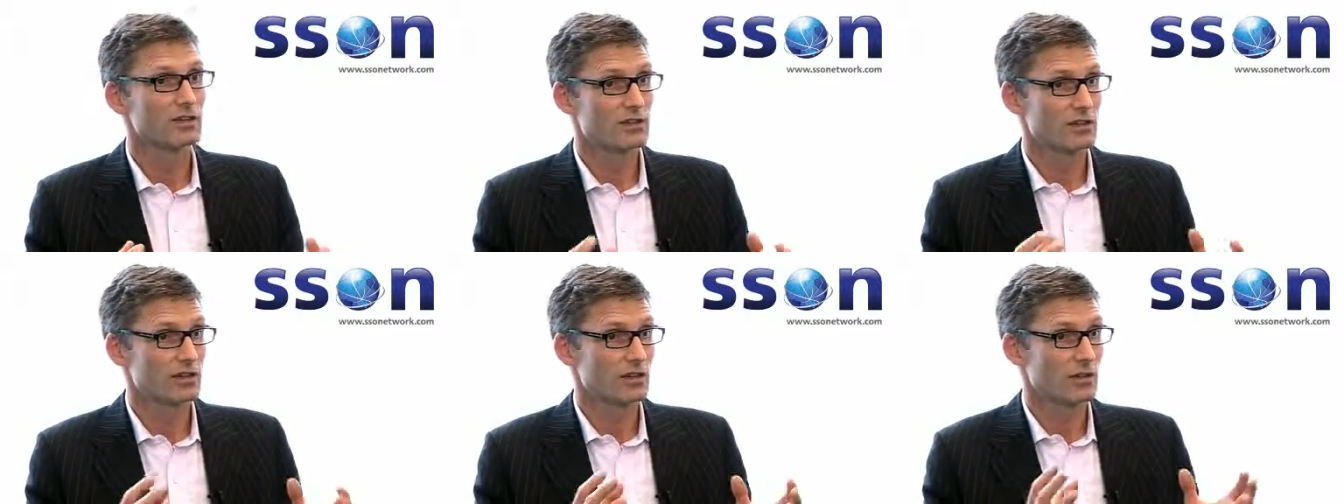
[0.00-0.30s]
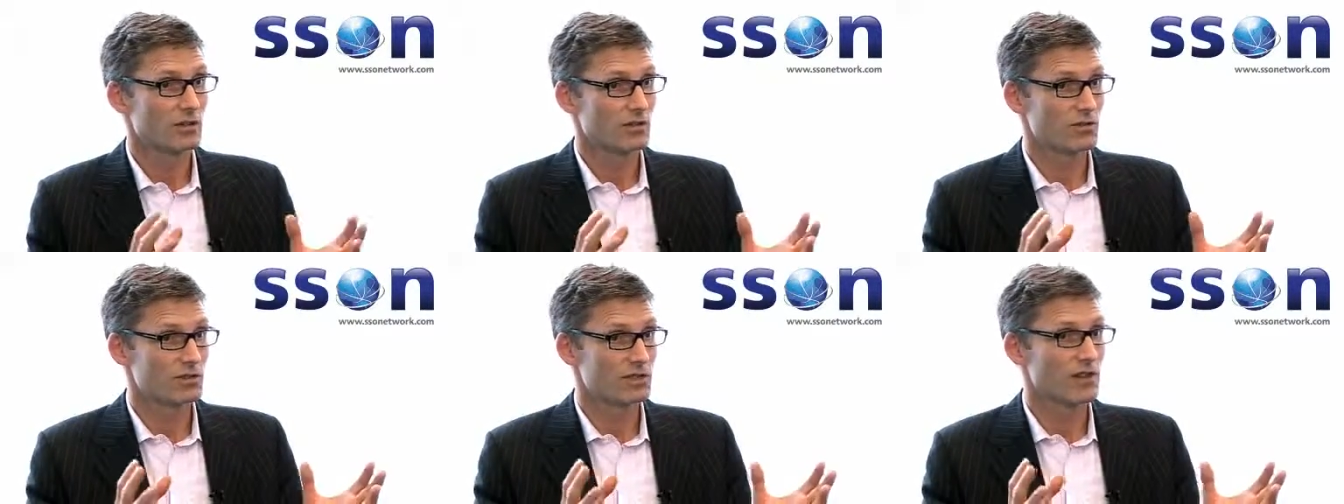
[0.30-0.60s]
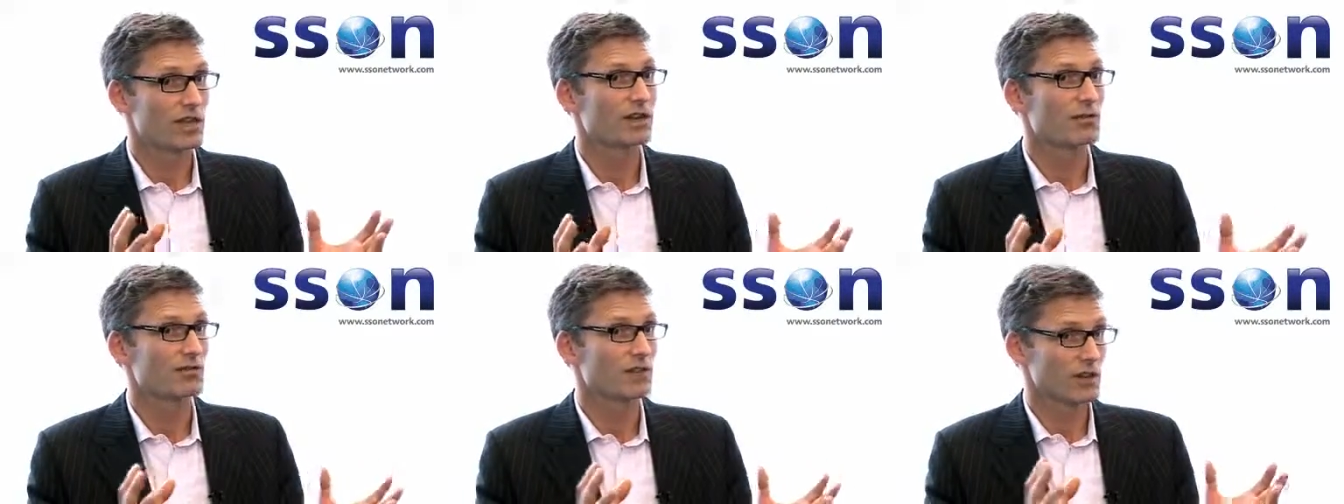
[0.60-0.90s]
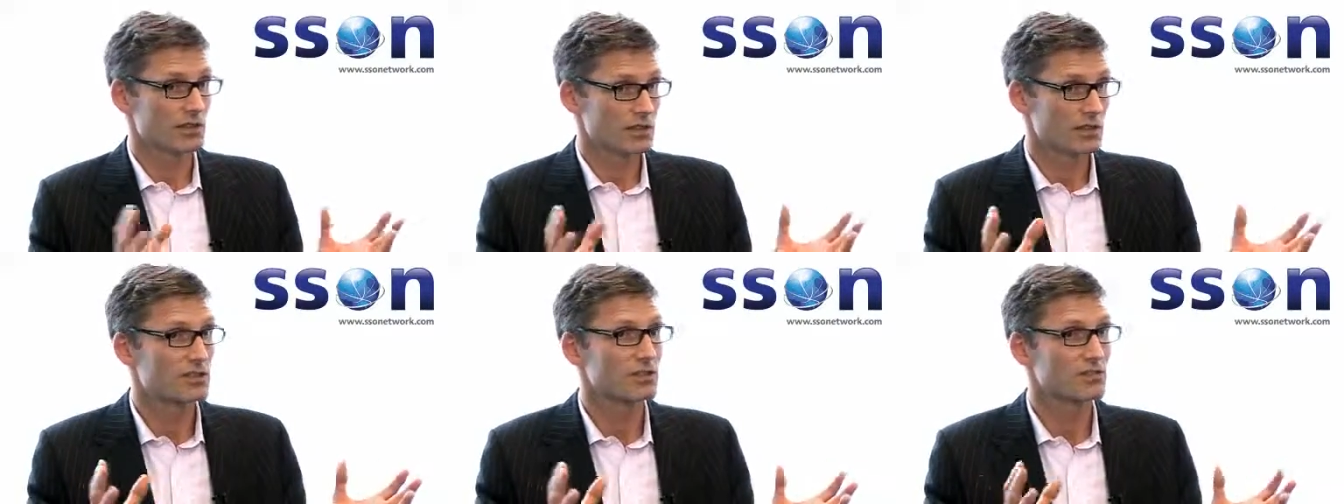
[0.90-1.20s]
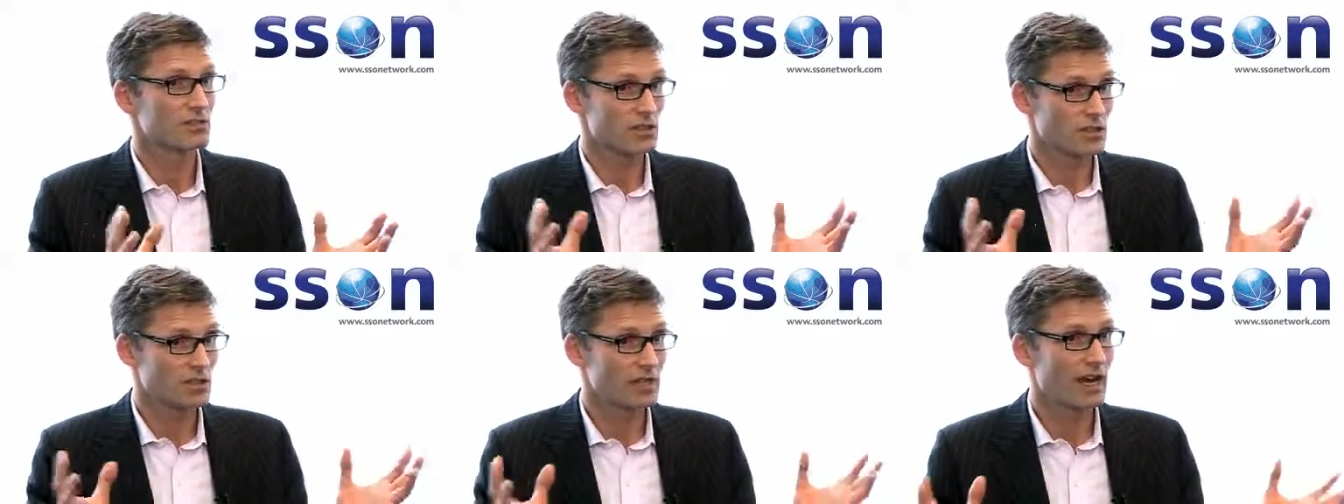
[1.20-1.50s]
to take advantage
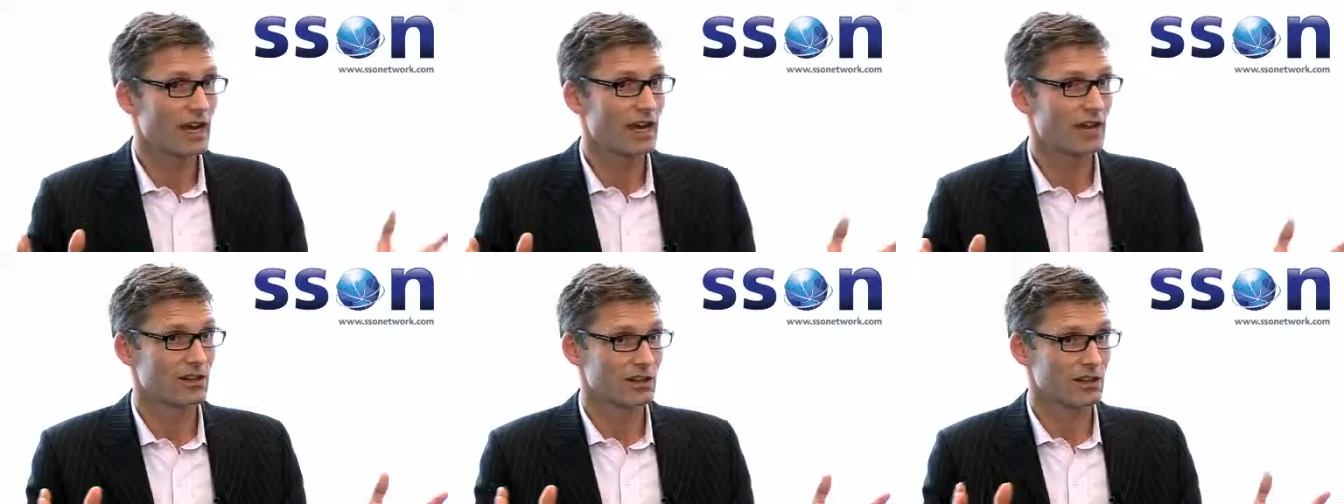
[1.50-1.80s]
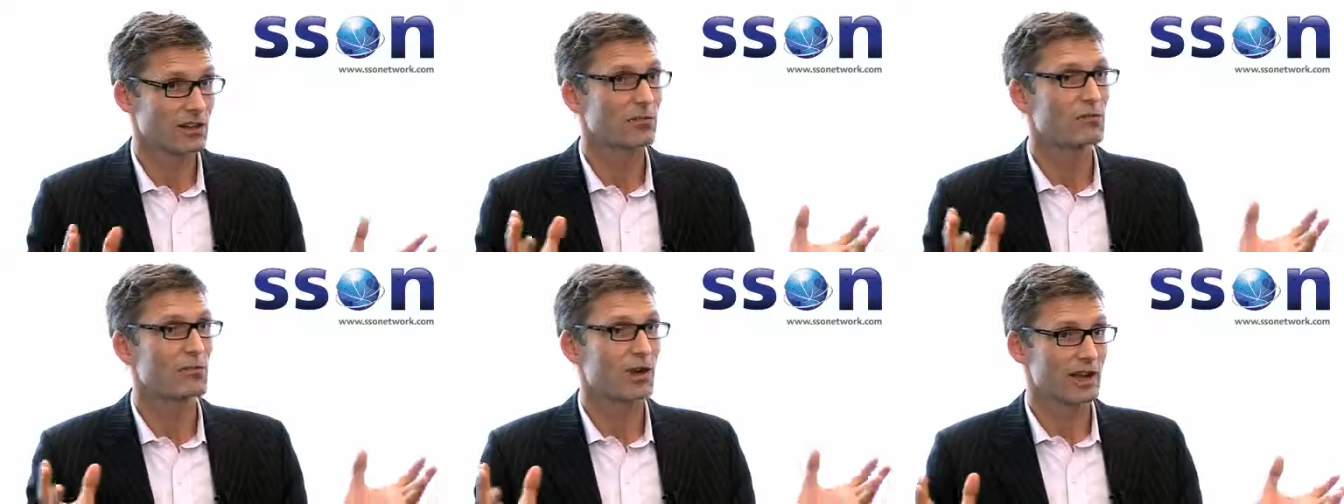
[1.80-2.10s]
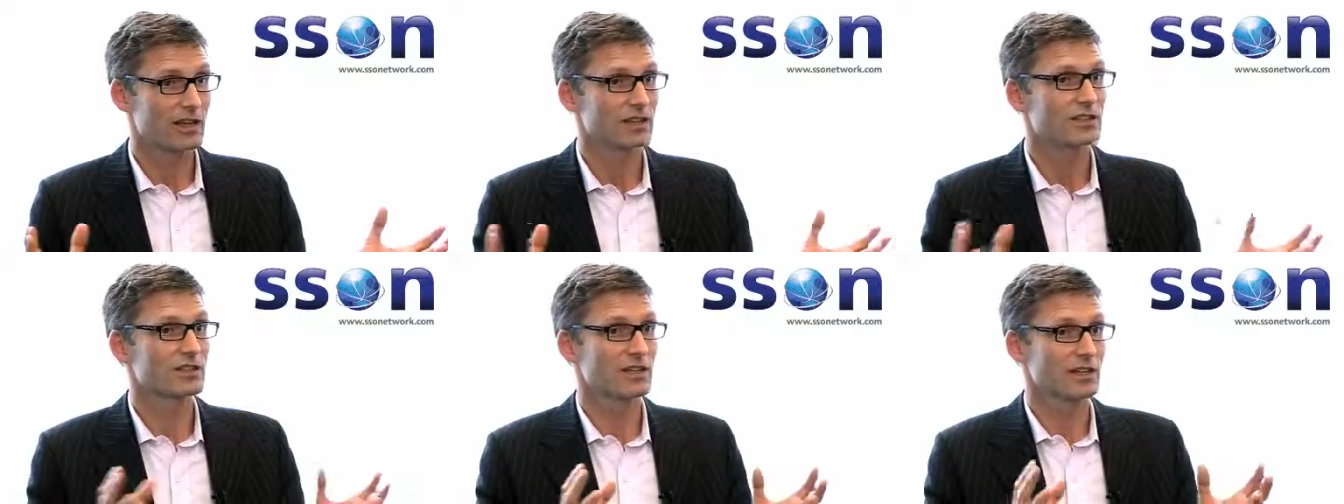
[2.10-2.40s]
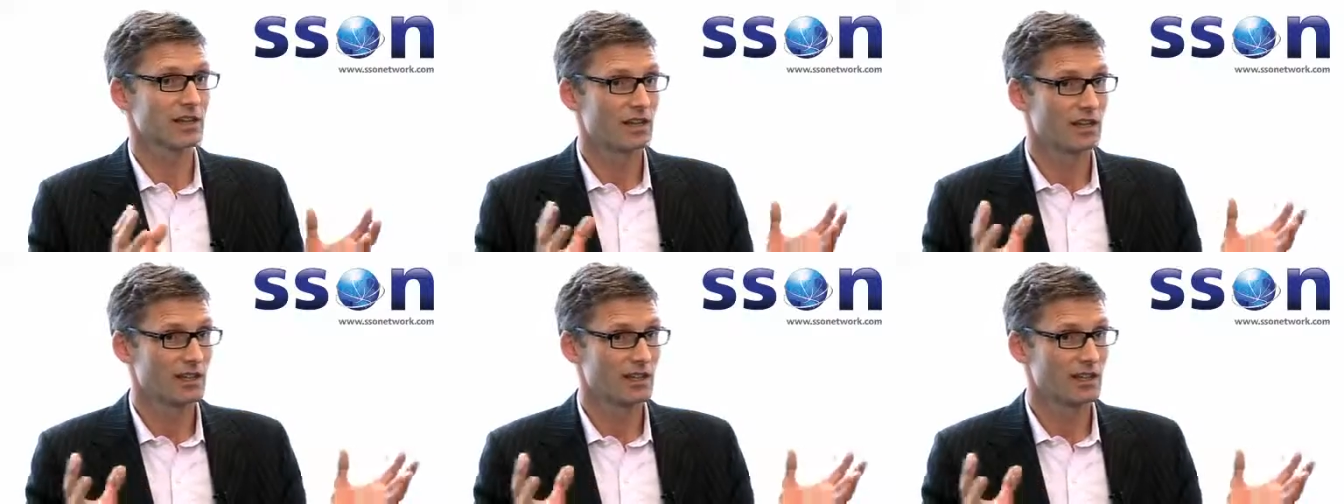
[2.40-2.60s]
of scale and complexity